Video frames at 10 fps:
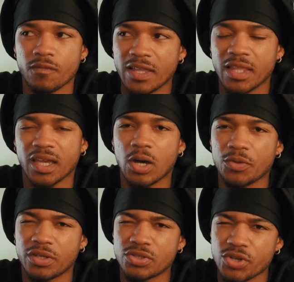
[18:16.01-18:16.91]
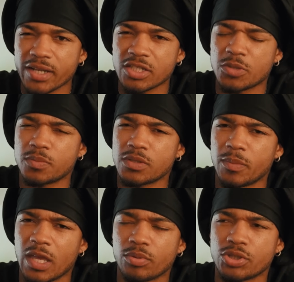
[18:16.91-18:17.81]
find like a healthy distraction to, to
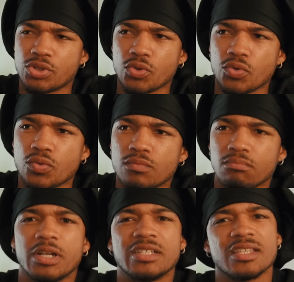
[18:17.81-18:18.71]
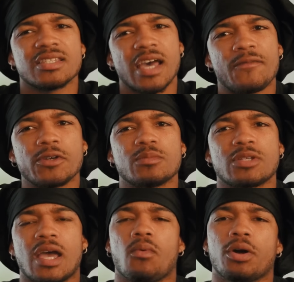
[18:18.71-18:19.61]
be able to put it to the side for some
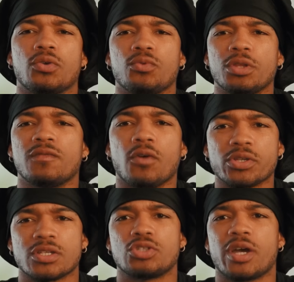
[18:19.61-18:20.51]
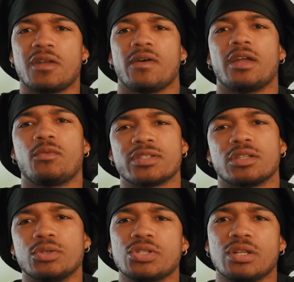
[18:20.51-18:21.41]
time while you really focus on trying to find a
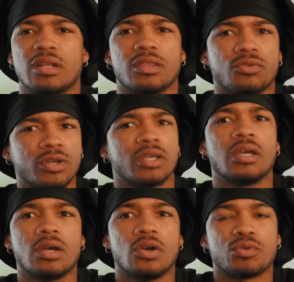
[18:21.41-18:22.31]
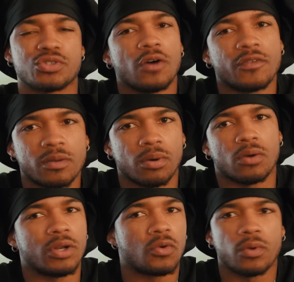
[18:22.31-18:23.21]
resolution. And then three, resolve it, bro.
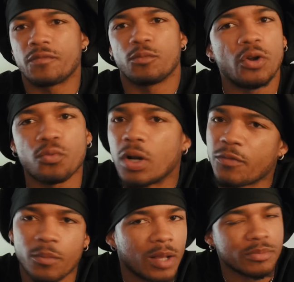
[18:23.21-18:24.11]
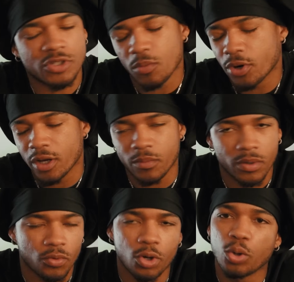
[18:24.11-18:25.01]
We don't run we don't run from problems no more here,
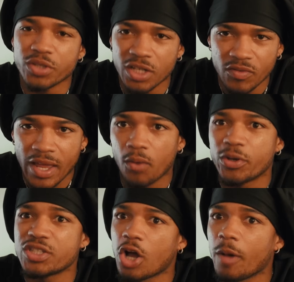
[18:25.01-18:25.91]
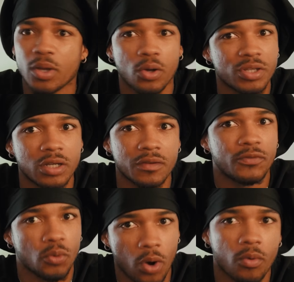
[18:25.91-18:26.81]
right? We're old enough now. We should all be old enough
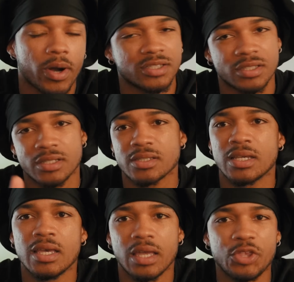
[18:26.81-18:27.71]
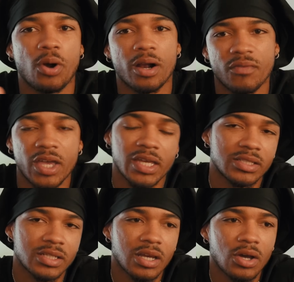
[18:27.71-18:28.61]
if you are watching this and you are of
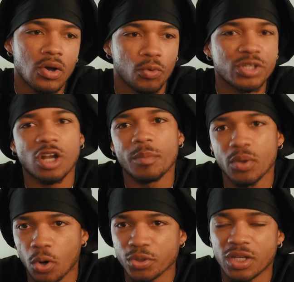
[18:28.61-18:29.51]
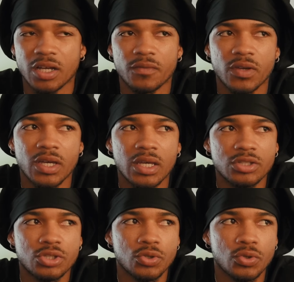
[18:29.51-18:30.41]
age. We should all be old enough
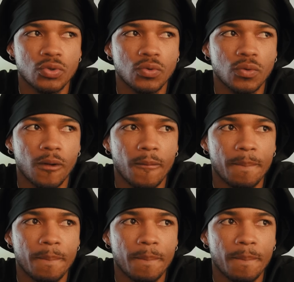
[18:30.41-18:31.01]
to